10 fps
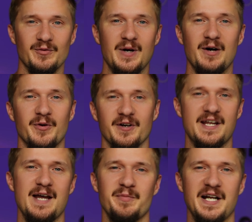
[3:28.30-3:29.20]
while we were
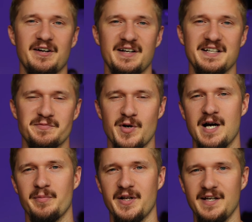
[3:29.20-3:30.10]
camping out in his
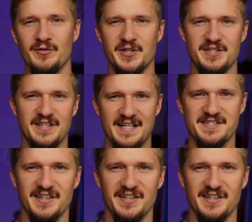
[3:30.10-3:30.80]
property, which that's